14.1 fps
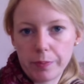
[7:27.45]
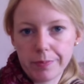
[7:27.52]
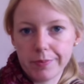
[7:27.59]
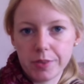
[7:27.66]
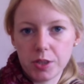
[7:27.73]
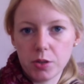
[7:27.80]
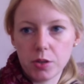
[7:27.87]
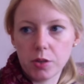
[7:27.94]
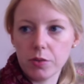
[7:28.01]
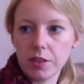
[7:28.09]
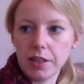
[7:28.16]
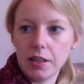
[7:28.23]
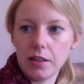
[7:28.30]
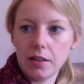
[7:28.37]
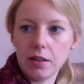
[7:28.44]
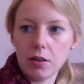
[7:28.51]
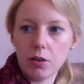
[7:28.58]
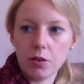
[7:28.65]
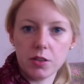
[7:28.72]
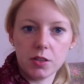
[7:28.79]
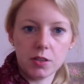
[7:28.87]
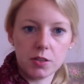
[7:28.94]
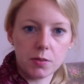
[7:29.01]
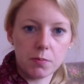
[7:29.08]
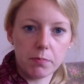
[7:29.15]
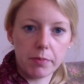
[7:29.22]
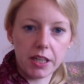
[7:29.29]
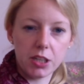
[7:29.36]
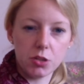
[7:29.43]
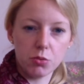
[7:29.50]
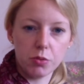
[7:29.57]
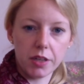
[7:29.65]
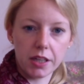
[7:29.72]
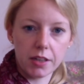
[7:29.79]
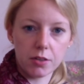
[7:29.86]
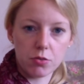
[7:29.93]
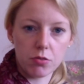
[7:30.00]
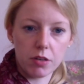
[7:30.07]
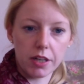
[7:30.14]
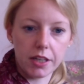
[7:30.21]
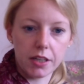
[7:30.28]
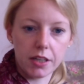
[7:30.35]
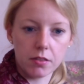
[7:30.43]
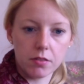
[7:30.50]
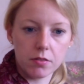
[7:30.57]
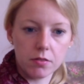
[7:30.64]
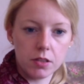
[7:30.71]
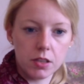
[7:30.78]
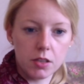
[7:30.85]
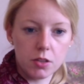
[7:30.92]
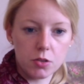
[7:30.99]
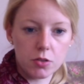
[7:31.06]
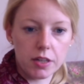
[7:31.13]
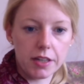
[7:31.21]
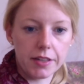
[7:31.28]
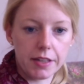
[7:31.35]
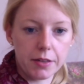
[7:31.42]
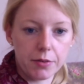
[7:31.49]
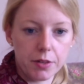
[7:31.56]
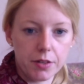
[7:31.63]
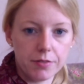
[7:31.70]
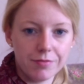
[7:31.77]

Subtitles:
you only learn it by doing and trying. Trial and error.